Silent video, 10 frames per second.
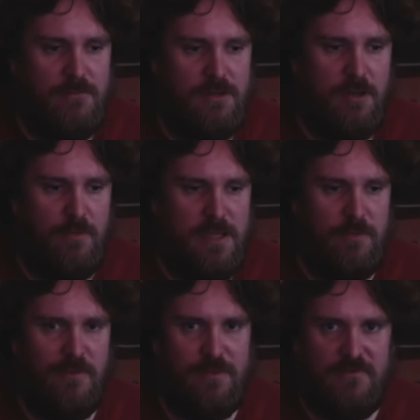you know,
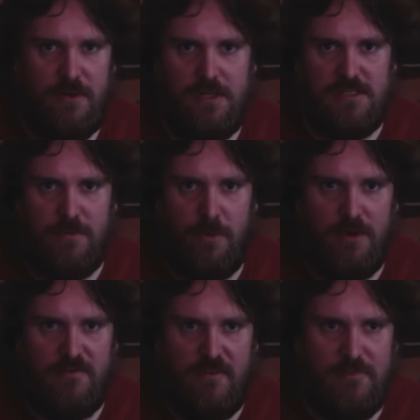people have been very
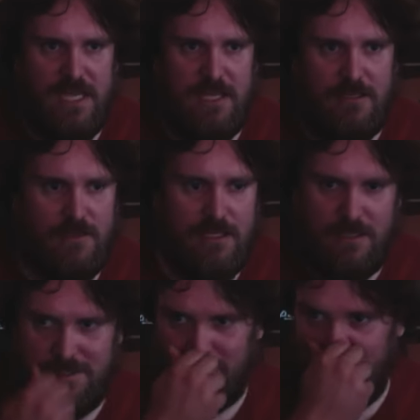supportive of me in
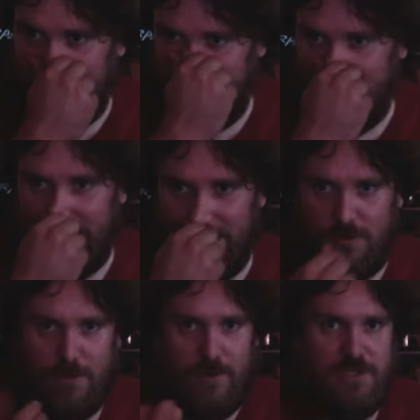this way, and I do
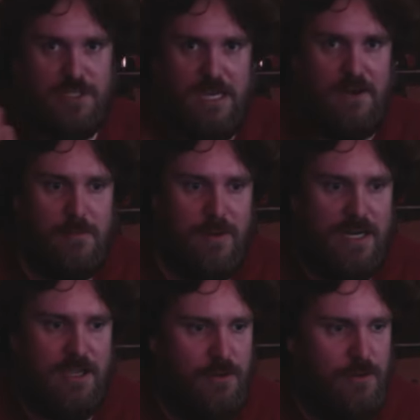appreciate
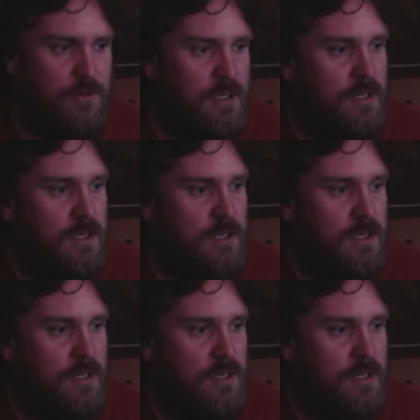everybody who